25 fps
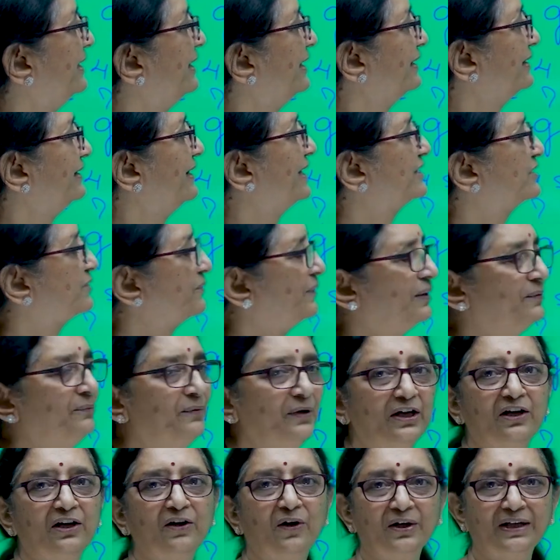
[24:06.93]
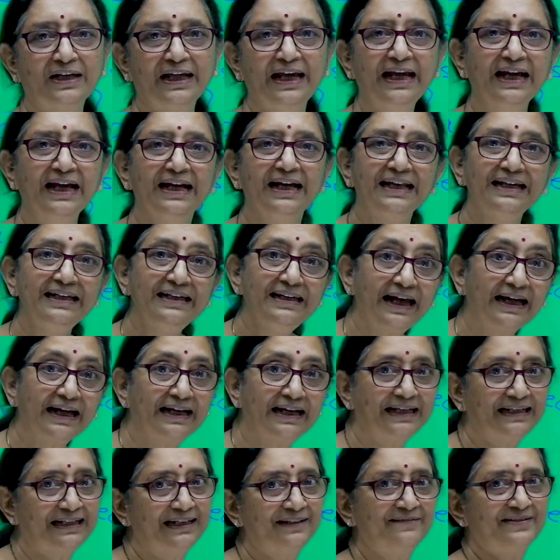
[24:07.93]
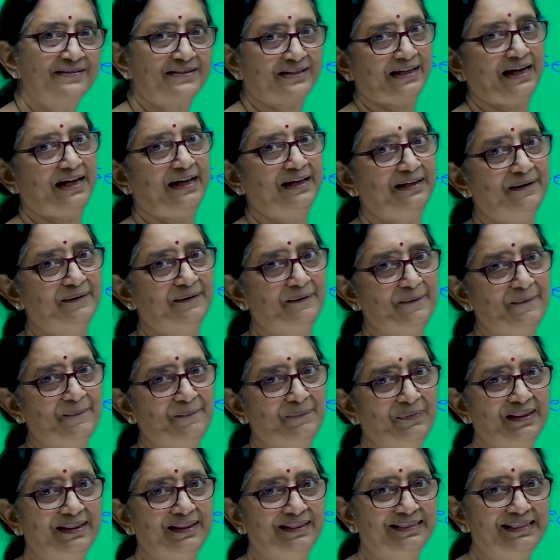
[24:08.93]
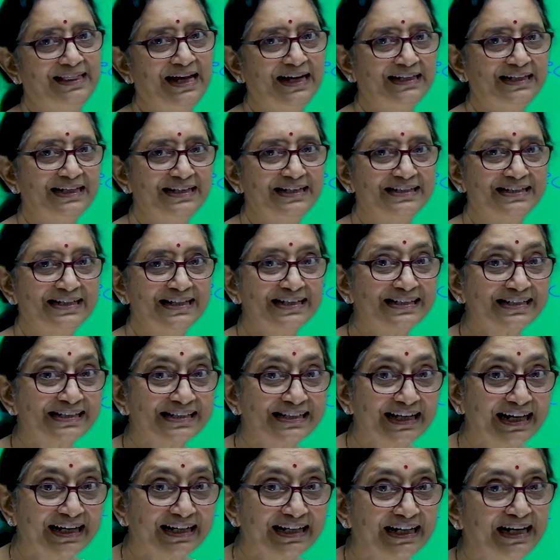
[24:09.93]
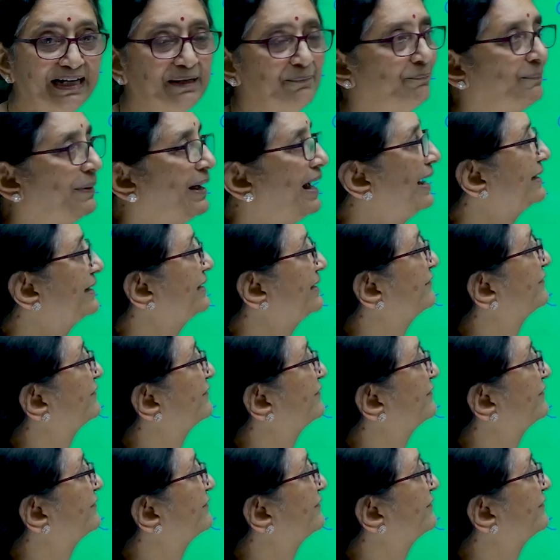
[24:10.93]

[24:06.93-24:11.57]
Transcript: That is why we got a negative sign. That is the second part of